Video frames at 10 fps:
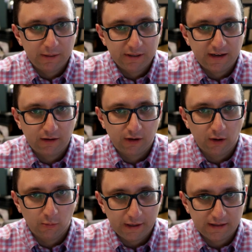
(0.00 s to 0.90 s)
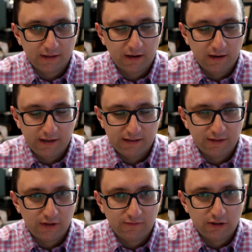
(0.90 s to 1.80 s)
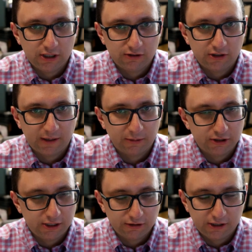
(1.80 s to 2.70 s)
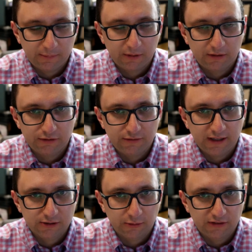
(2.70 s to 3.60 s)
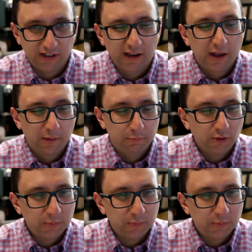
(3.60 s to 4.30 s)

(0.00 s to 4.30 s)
put baby down awake. And if you have to change their diaper and do that sort of thing.